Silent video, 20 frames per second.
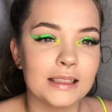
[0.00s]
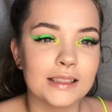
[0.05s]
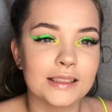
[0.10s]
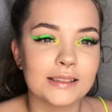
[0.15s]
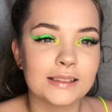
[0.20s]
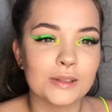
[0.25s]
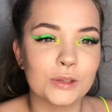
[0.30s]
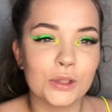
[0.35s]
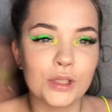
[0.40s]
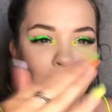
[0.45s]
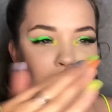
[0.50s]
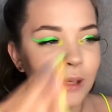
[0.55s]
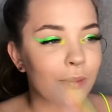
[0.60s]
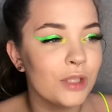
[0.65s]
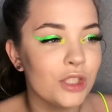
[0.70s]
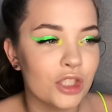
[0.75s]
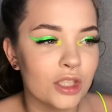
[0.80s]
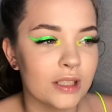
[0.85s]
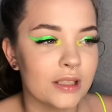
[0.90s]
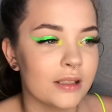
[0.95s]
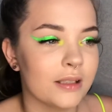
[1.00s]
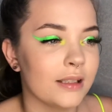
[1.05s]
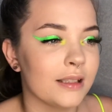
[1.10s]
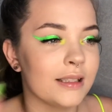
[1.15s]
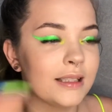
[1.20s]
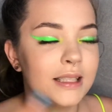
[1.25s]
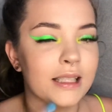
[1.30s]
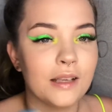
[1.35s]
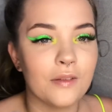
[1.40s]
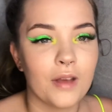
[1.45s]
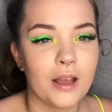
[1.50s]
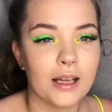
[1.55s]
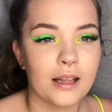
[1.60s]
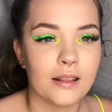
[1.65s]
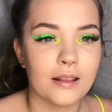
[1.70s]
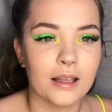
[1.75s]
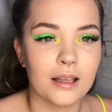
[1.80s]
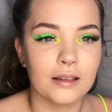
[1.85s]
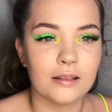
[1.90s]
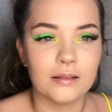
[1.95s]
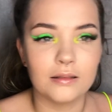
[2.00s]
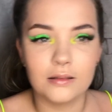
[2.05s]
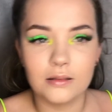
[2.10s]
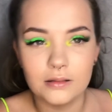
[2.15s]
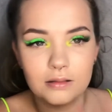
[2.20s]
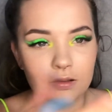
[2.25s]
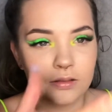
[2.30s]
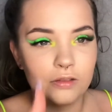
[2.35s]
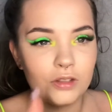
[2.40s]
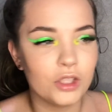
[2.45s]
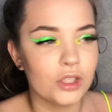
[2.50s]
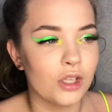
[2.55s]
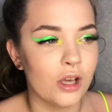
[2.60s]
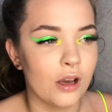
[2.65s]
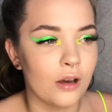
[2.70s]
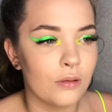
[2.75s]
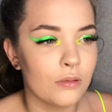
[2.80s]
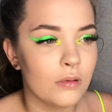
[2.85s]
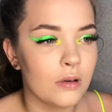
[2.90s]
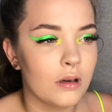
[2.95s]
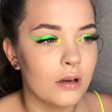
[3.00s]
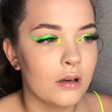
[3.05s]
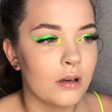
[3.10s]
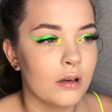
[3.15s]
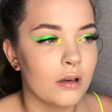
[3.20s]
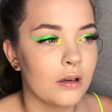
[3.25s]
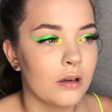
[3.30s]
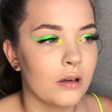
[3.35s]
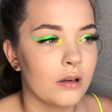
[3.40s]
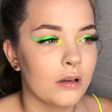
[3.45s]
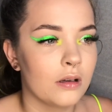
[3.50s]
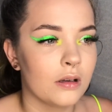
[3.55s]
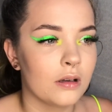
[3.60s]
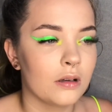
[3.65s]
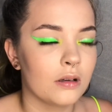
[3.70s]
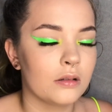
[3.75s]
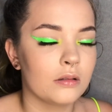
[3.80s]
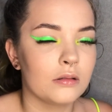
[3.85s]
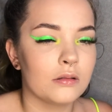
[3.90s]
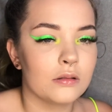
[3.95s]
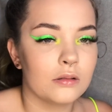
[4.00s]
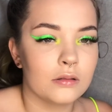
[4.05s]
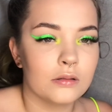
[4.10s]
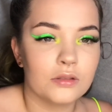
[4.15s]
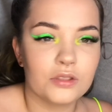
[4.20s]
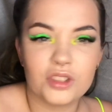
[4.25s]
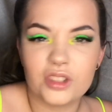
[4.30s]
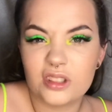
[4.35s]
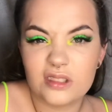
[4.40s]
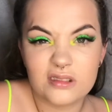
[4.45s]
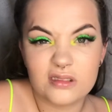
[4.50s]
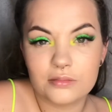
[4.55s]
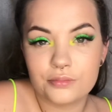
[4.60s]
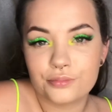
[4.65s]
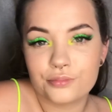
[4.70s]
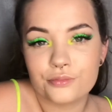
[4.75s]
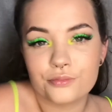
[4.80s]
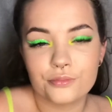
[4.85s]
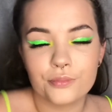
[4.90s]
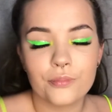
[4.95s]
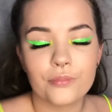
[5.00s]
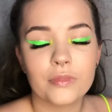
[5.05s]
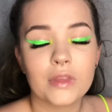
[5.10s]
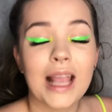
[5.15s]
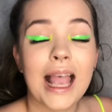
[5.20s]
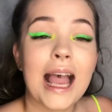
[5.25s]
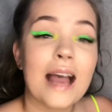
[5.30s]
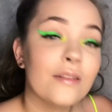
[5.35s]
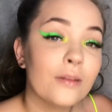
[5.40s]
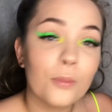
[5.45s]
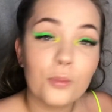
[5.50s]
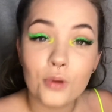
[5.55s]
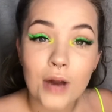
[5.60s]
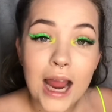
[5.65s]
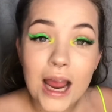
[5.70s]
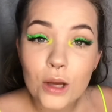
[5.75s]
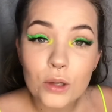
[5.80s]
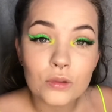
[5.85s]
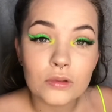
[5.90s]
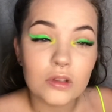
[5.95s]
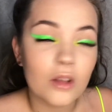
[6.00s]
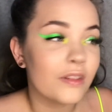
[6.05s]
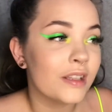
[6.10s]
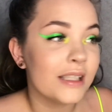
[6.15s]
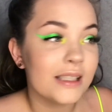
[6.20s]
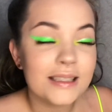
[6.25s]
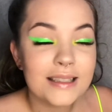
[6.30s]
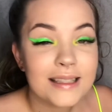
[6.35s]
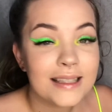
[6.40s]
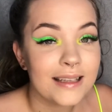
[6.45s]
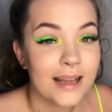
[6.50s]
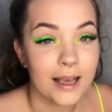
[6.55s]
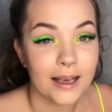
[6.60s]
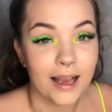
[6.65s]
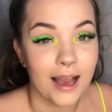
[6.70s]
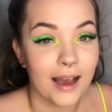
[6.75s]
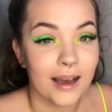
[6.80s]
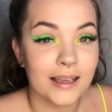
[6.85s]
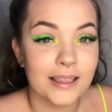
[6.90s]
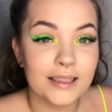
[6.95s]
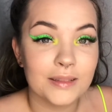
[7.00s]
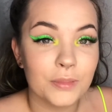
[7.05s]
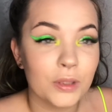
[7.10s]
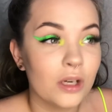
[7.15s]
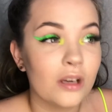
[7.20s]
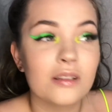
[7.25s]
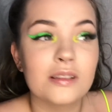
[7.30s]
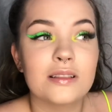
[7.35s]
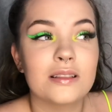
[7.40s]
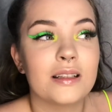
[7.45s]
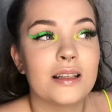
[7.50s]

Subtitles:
look at the images and then see if anything, you know, just have a browse on the internet, guys, because